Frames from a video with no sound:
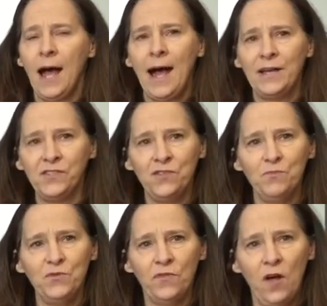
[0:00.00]
As you
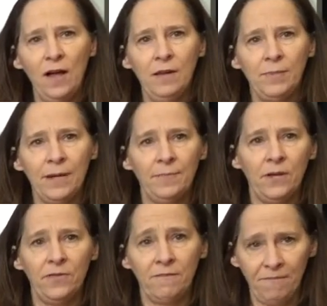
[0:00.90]
move on by
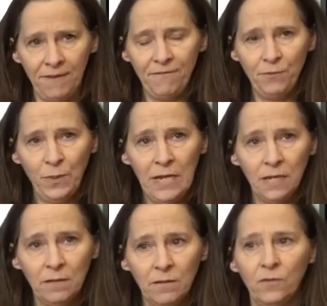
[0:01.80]
about the fifth
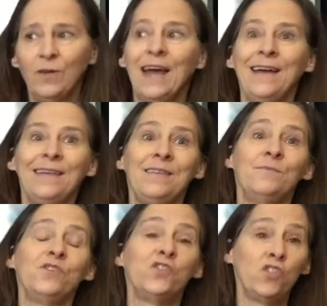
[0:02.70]
week, you can't get them
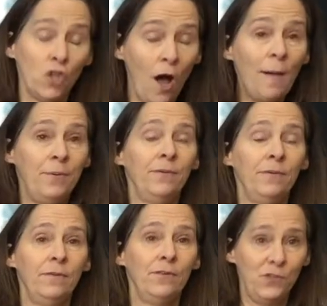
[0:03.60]
to stop
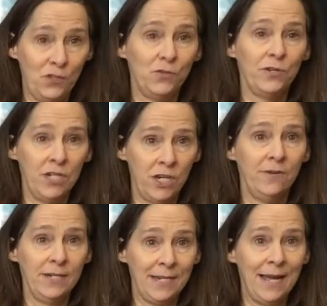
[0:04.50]
the story
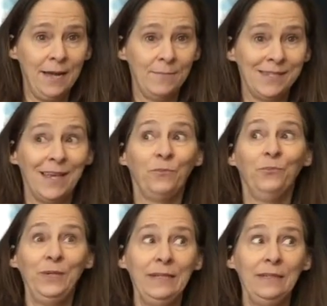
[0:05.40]
sharing time. It's like,
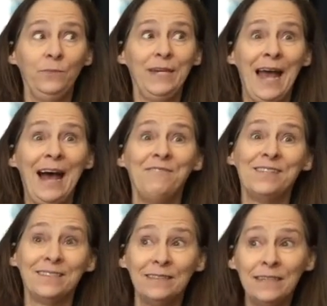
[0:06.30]
really, we have
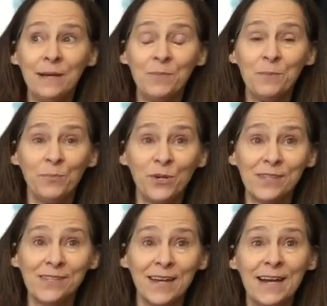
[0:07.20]
to clean up the
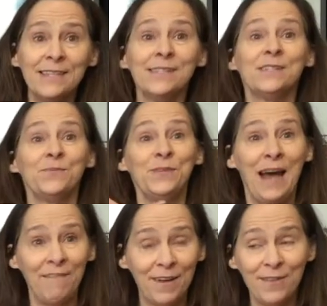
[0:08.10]
books, guys, because we
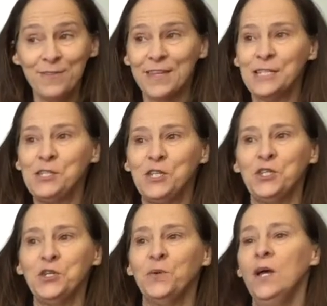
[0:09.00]
have other things to
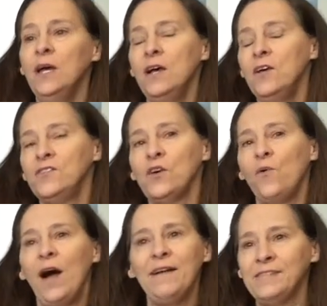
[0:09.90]
do.
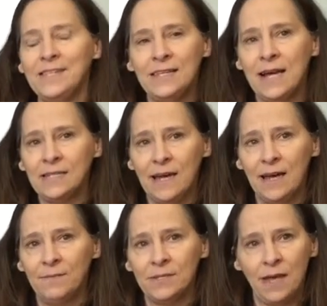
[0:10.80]
So I've seen that
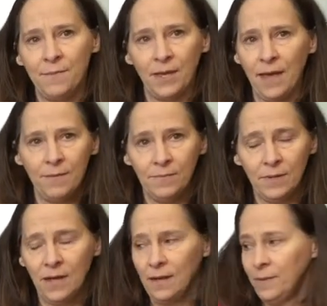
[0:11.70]
time and time
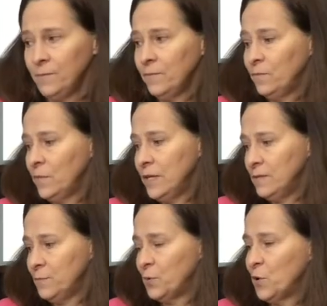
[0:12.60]
again um,
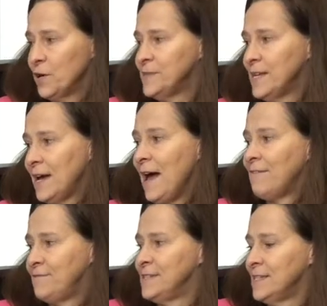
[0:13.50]
in the programs that I
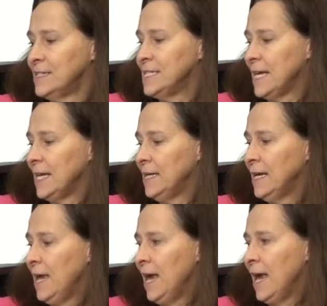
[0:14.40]
have facilitated,
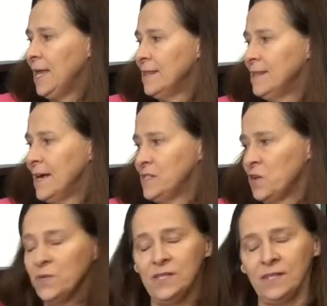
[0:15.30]
and that's
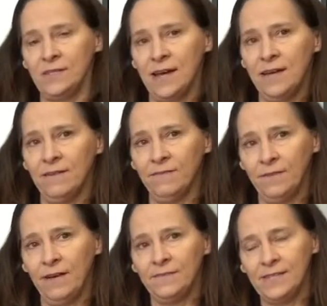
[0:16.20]
always a sign of,
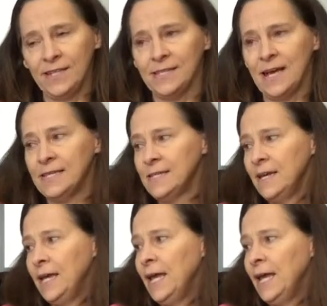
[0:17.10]
of success.